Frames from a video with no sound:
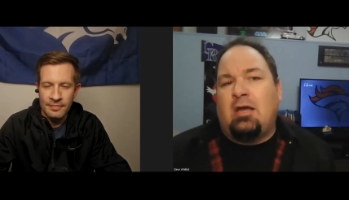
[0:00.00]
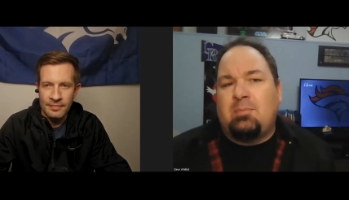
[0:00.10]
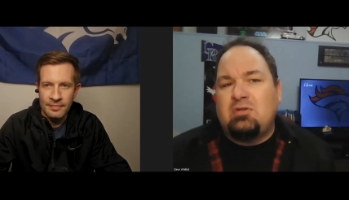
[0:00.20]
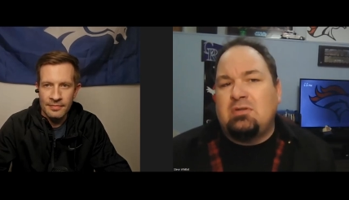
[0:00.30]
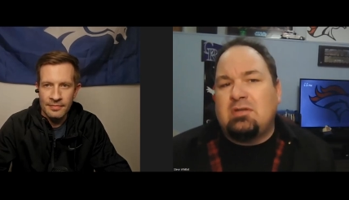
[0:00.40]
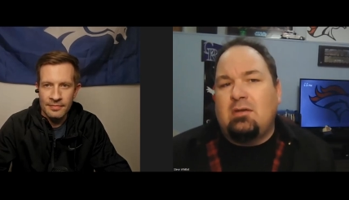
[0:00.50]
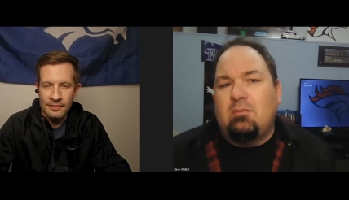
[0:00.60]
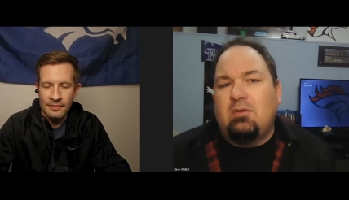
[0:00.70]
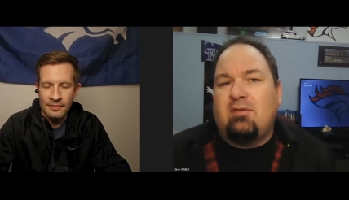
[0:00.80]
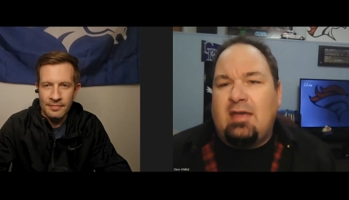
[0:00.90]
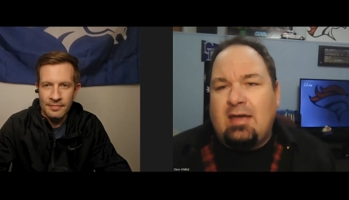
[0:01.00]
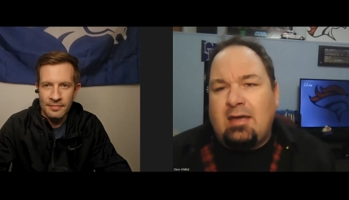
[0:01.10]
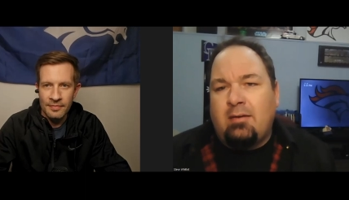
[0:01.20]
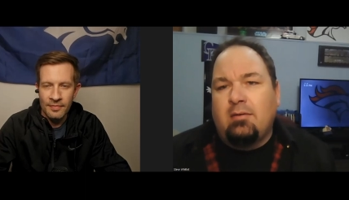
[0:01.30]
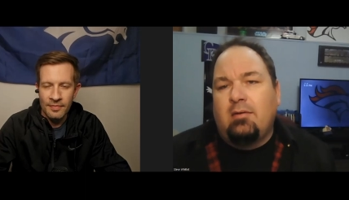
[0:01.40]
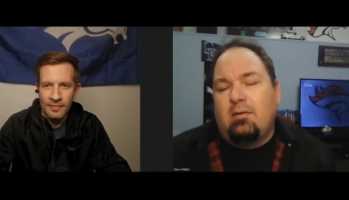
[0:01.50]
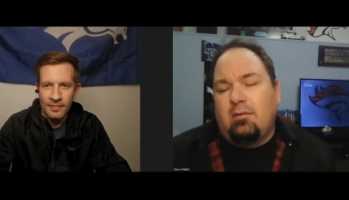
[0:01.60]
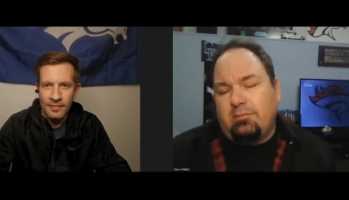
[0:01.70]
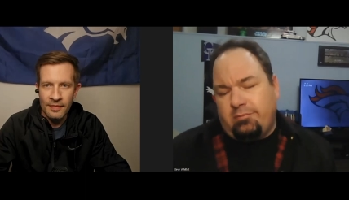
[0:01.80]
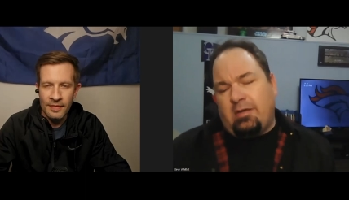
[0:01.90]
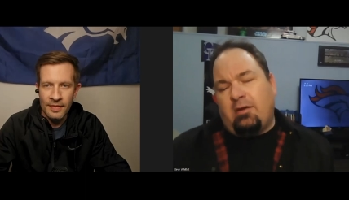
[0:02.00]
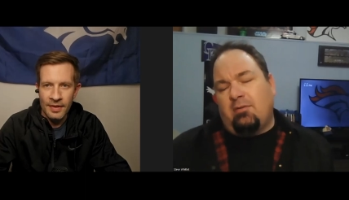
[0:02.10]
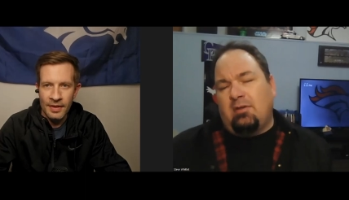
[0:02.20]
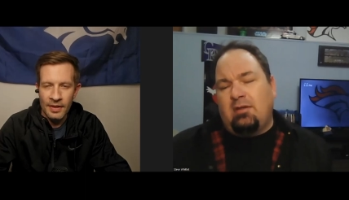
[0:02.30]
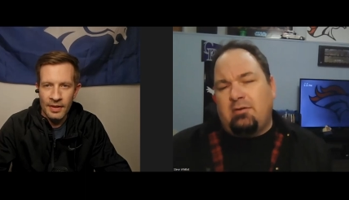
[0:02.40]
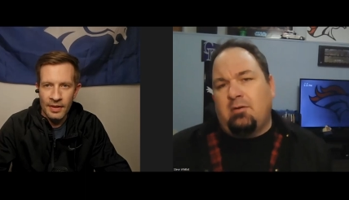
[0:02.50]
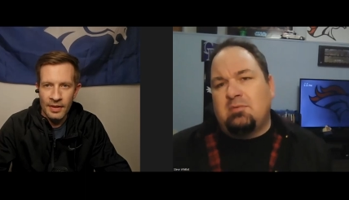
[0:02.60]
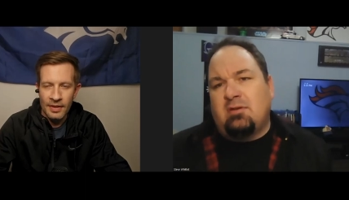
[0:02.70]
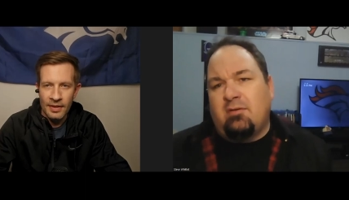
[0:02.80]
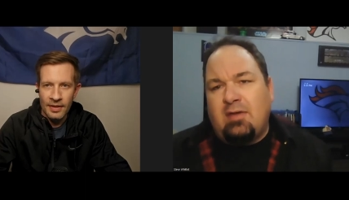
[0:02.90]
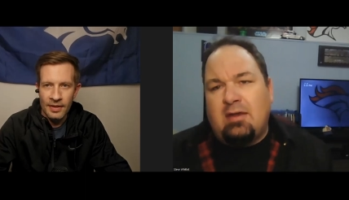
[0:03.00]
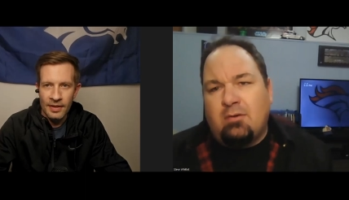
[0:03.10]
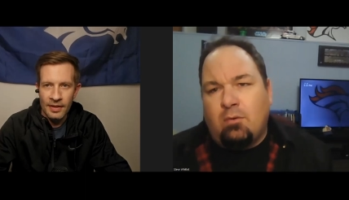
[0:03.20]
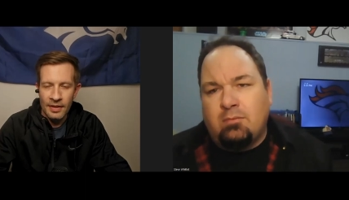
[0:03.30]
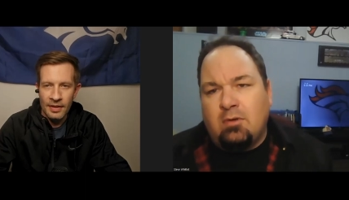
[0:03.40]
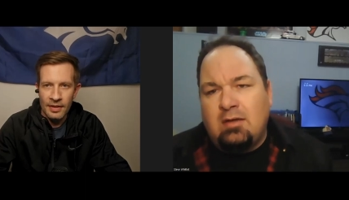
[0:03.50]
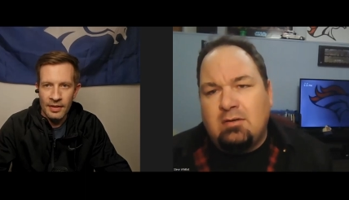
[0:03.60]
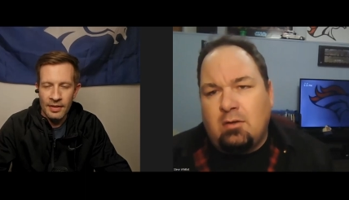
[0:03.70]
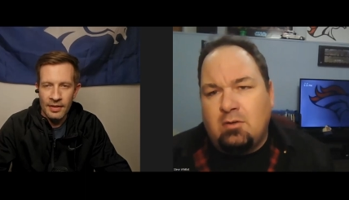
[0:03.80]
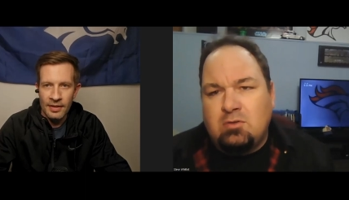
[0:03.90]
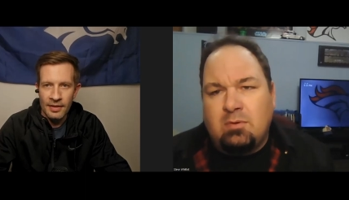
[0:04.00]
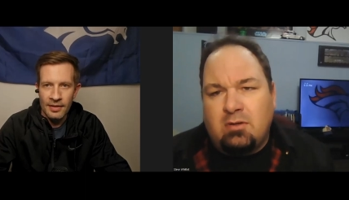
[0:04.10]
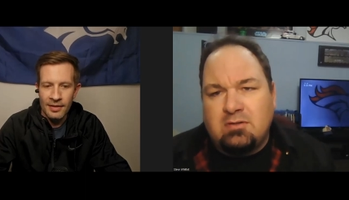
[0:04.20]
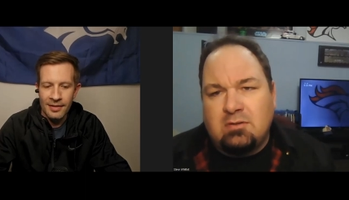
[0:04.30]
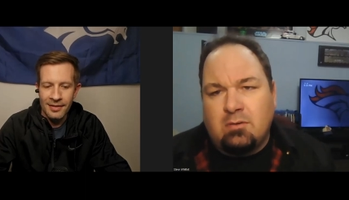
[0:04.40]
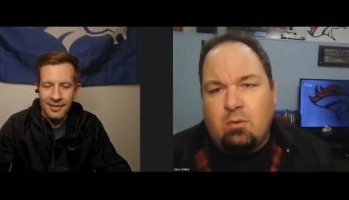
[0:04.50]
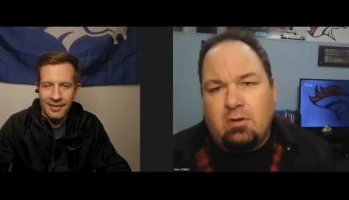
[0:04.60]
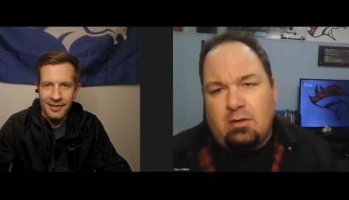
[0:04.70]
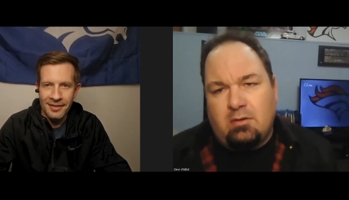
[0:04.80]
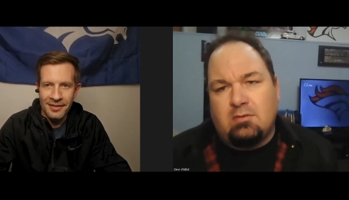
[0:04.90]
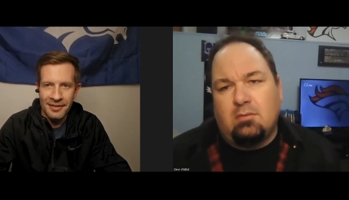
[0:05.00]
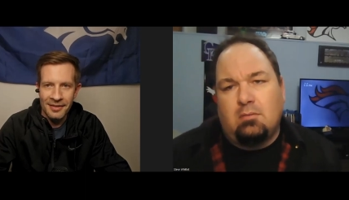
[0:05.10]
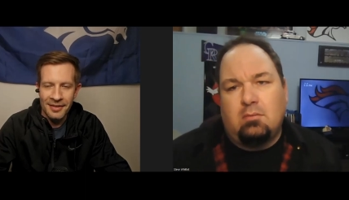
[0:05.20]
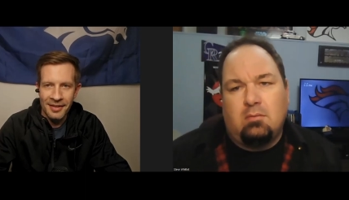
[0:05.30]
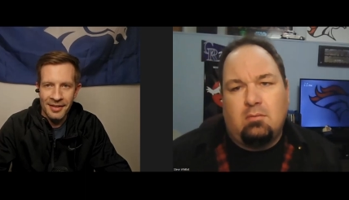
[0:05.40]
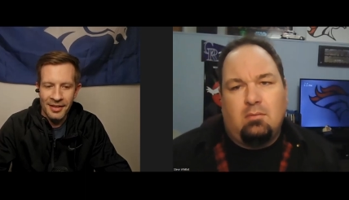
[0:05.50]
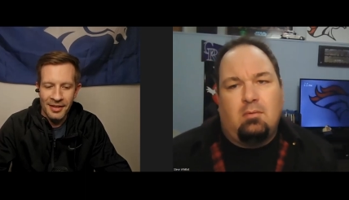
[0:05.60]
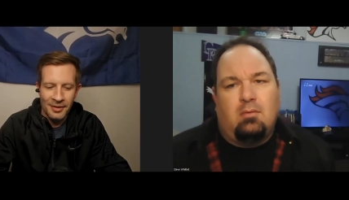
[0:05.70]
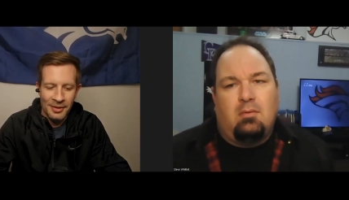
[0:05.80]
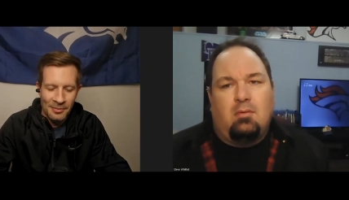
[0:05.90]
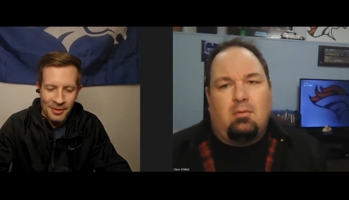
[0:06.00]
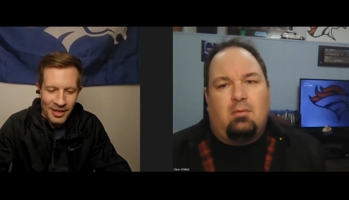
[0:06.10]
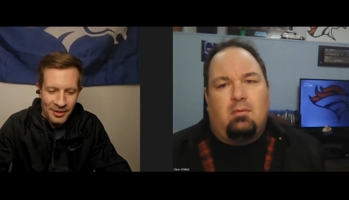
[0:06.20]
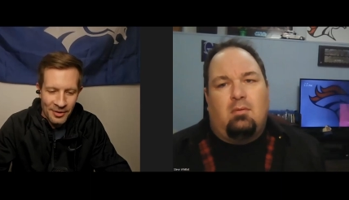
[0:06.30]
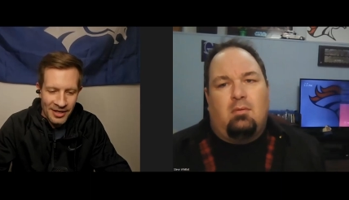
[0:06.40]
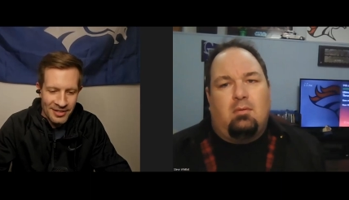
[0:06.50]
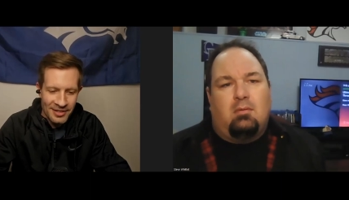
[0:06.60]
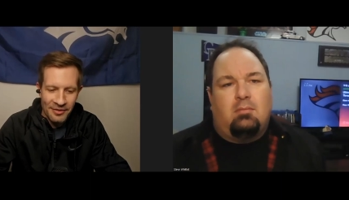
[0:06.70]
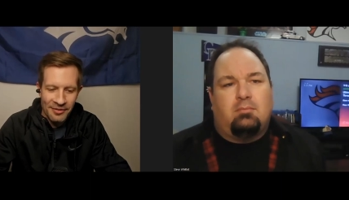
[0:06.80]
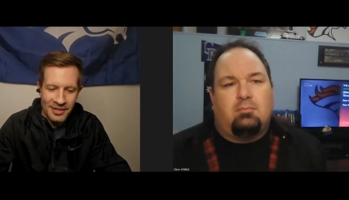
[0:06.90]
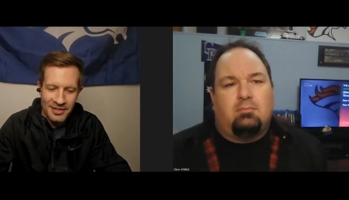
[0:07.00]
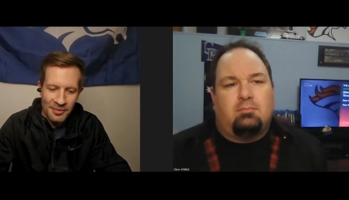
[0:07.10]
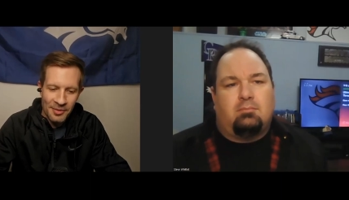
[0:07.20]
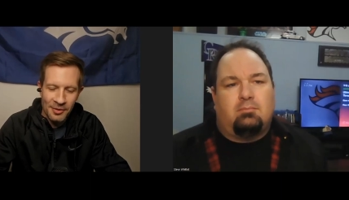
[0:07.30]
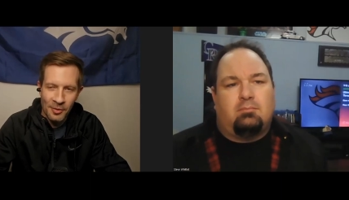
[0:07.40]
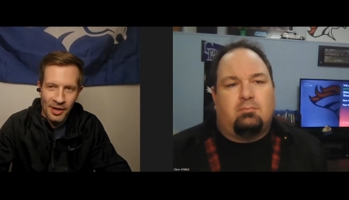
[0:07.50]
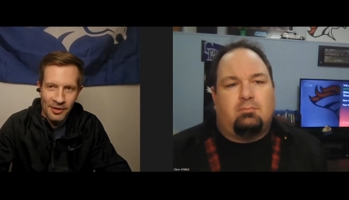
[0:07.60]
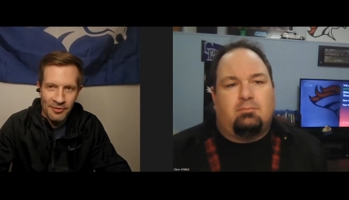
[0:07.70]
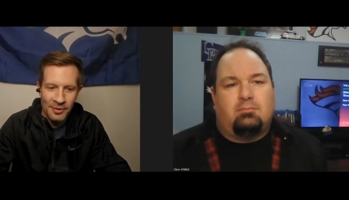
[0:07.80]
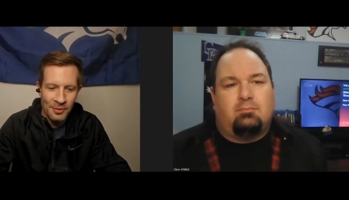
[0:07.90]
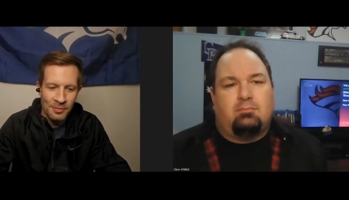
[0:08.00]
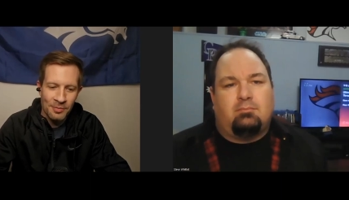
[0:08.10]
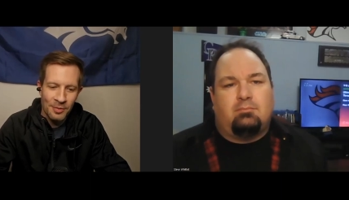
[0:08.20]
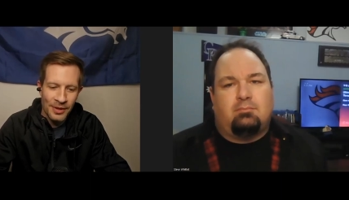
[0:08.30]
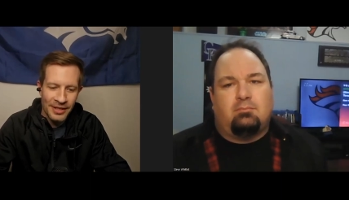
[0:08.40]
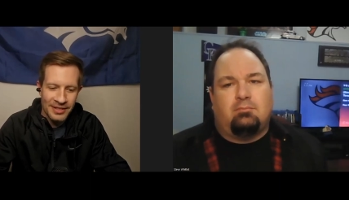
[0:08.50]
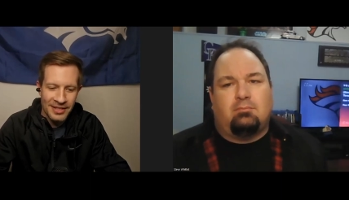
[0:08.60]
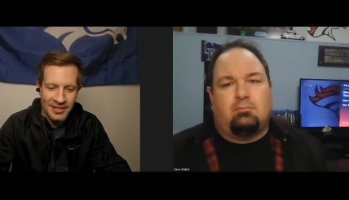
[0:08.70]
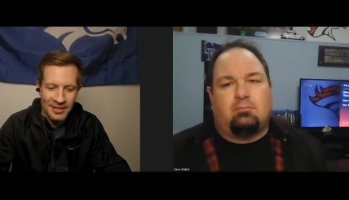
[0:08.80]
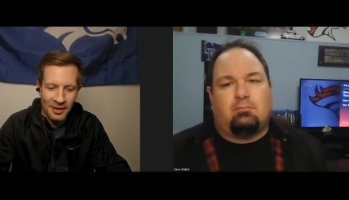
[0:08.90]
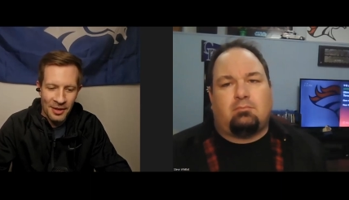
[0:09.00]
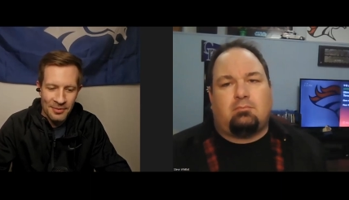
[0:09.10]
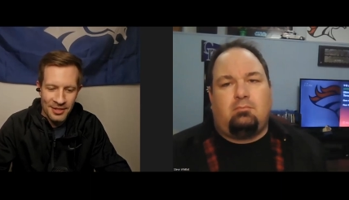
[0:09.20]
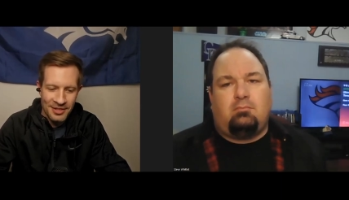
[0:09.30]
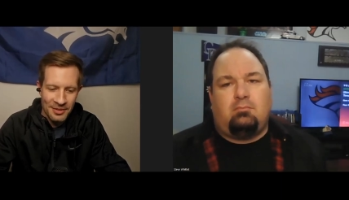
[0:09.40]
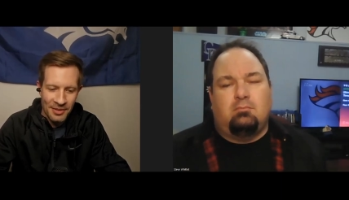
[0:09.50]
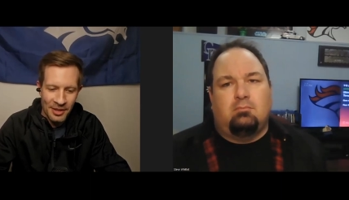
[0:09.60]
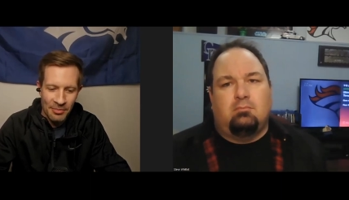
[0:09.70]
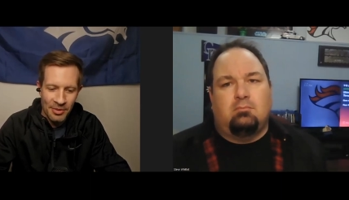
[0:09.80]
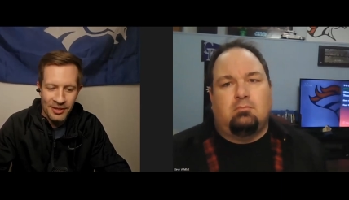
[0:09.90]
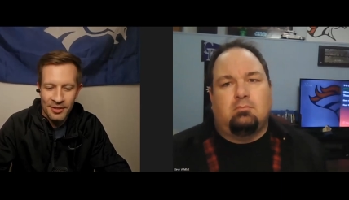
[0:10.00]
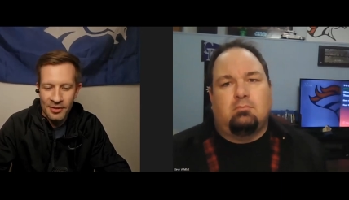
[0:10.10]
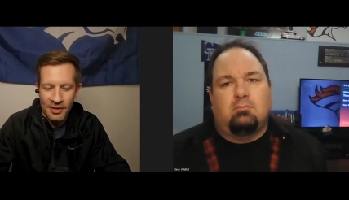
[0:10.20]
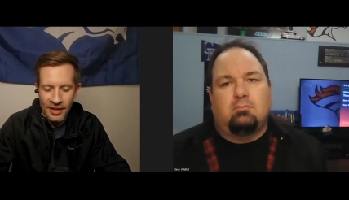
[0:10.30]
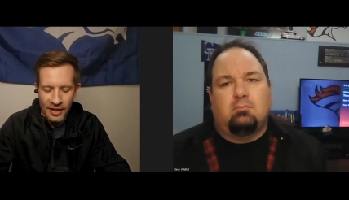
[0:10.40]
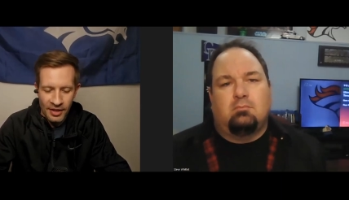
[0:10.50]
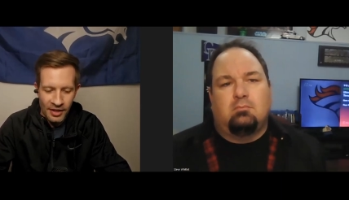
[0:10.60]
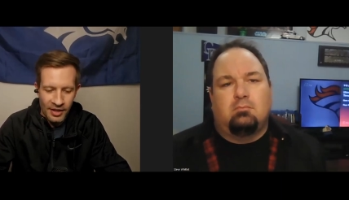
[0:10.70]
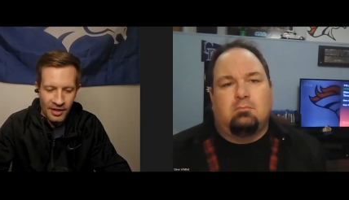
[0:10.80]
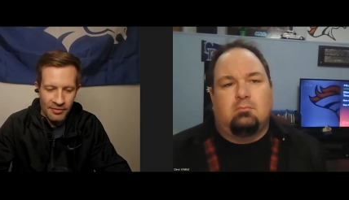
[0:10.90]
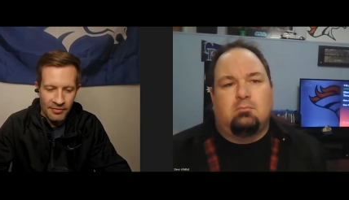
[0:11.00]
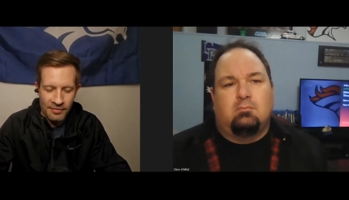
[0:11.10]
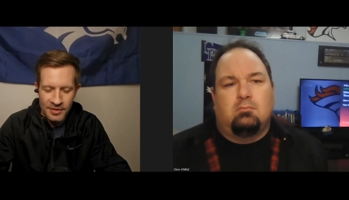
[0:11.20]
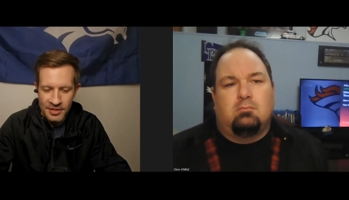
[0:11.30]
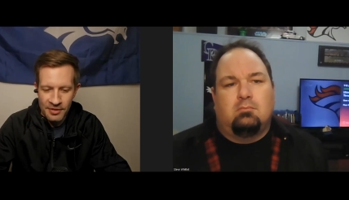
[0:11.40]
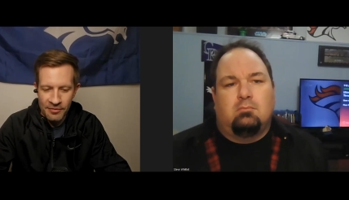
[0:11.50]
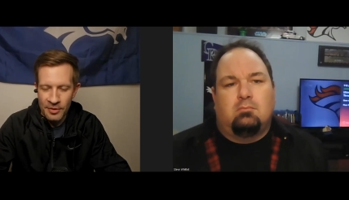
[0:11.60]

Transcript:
Speaker 1: options could we have had, not only in terms of head, head coach, but also the coordinators?
Speaker 2: Well, I'm glad you asked, Steve, because there were quite a few pretty decent options, in my opinion. Uh, just a